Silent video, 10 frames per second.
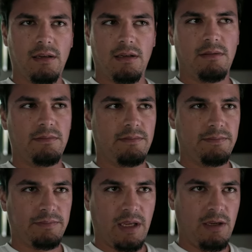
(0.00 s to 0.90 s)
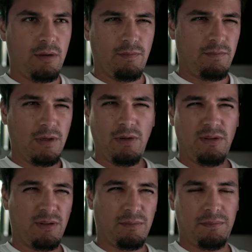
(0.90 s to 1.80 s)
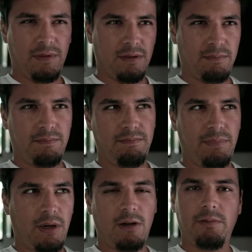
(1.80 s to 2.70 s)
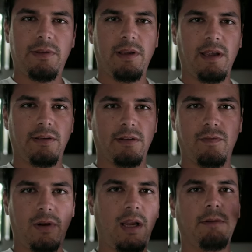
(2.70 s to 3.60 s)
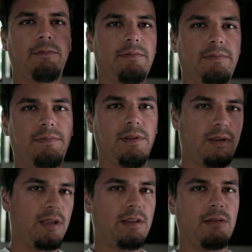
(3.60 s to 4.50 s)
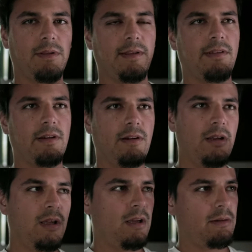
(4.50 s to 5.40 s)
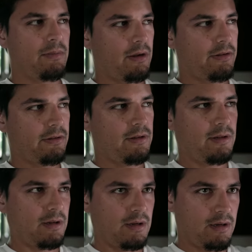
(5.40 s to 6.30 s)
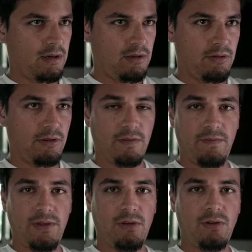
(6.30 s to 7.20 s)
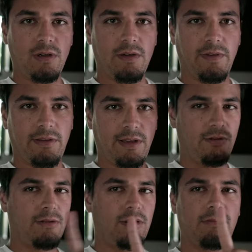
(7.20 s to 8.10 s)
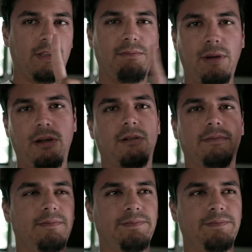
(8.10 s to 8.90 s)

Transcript: um, and you can use the, the palms as a frame to get them in the center, but also you can, you, there's a view of a single lonely palm